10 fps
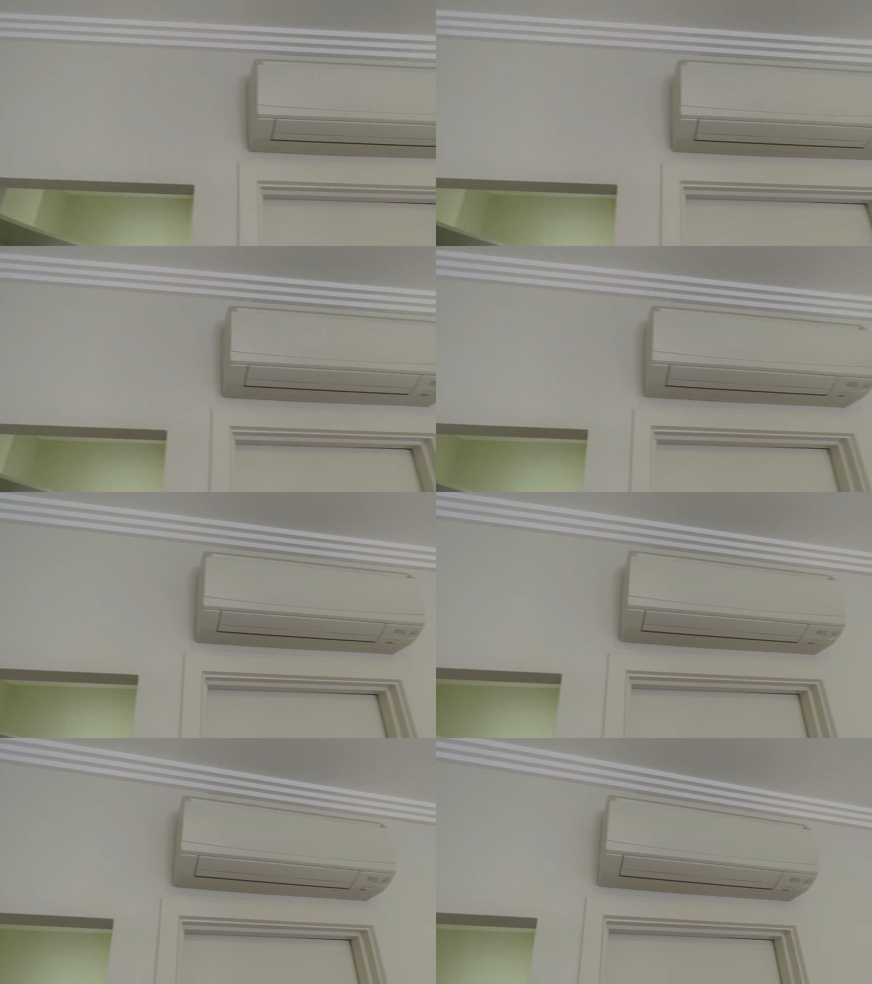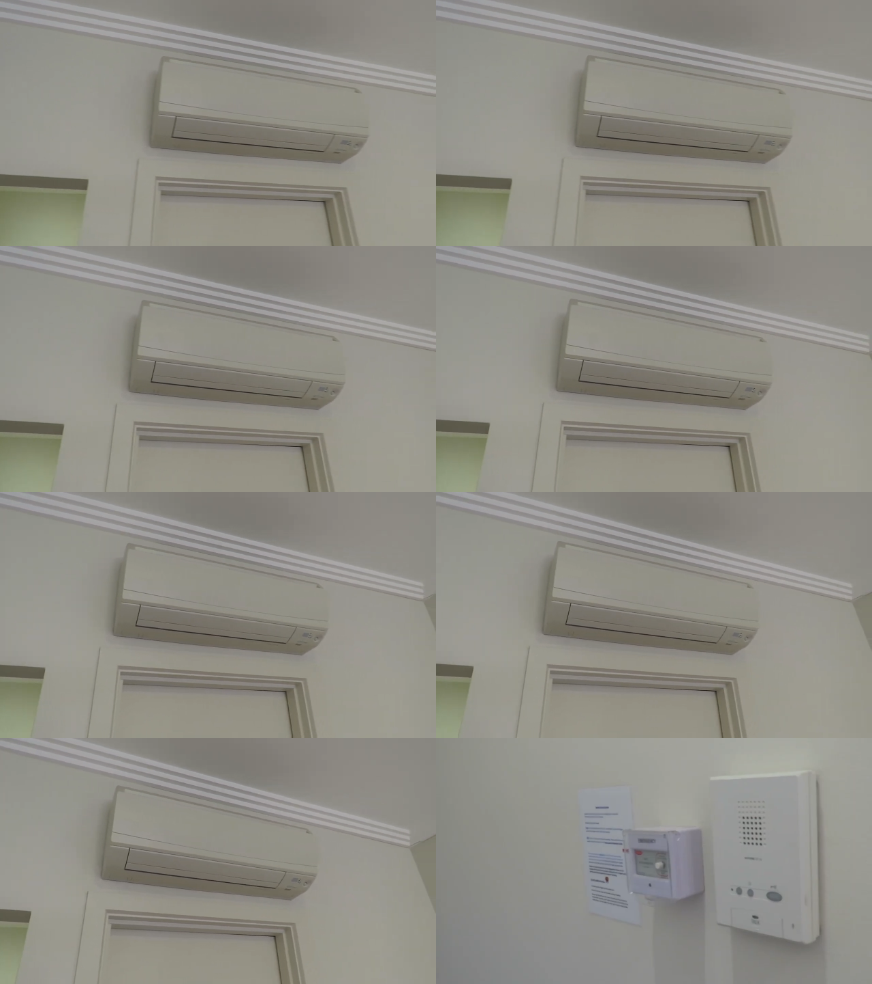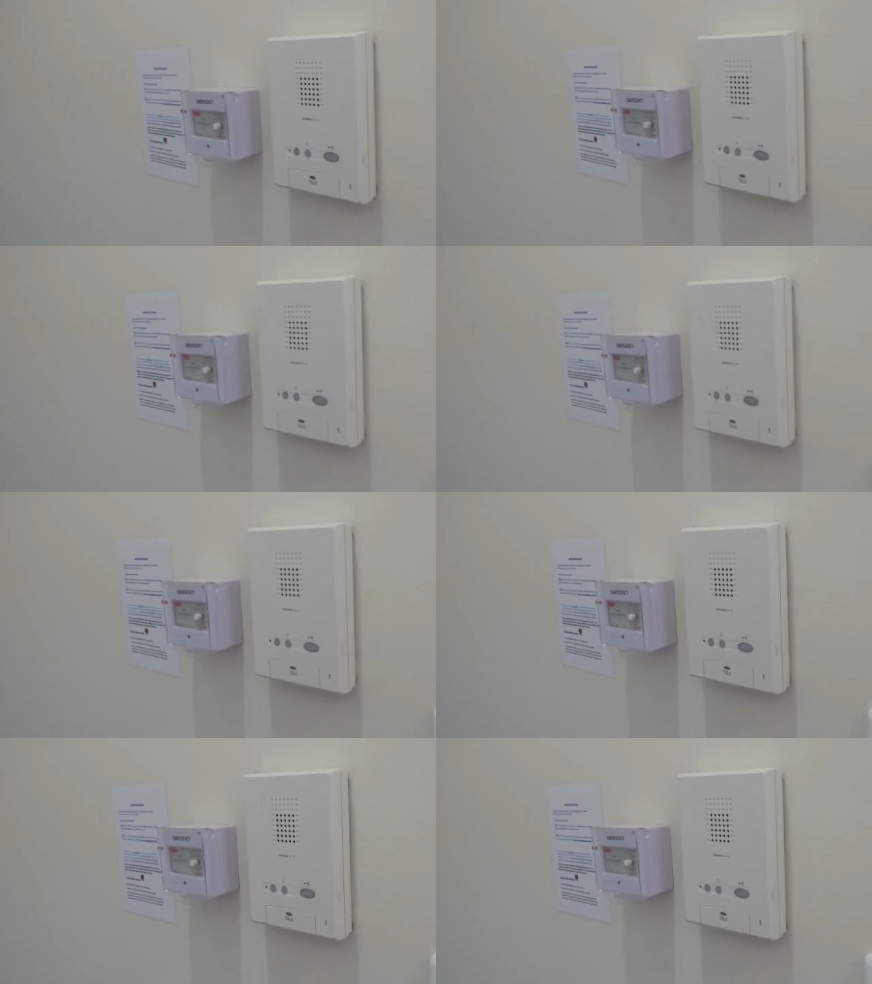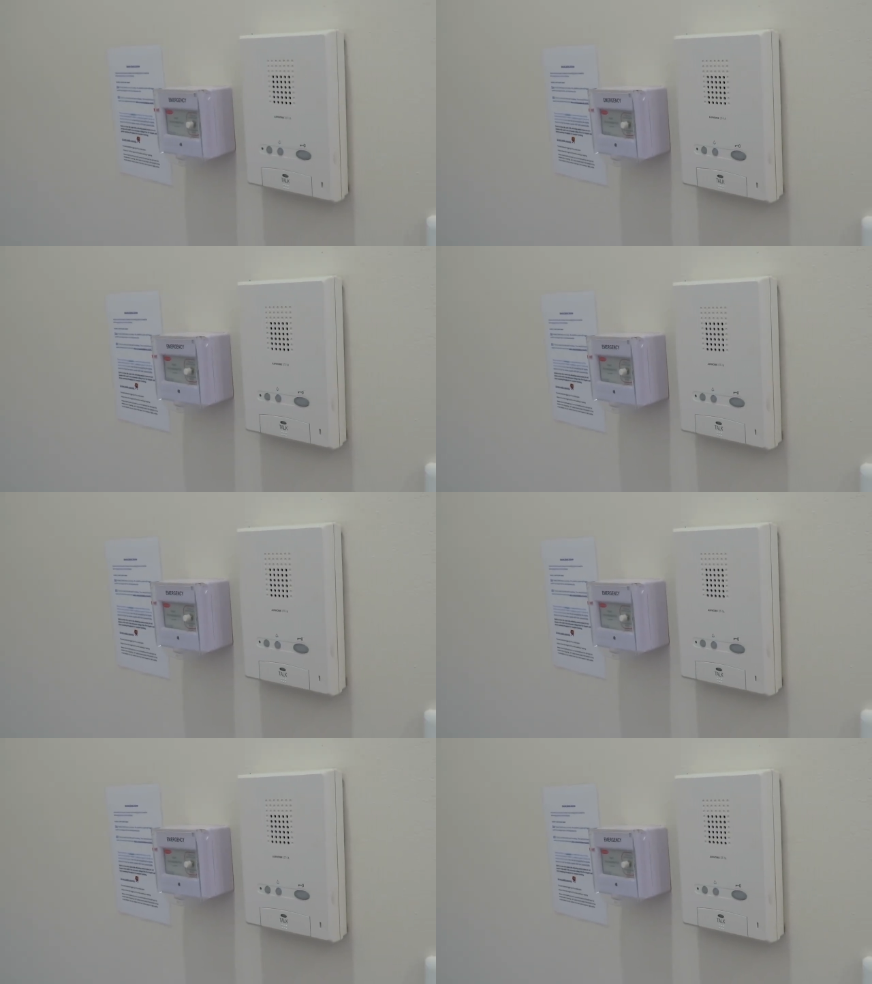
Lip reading: (no speaker visible)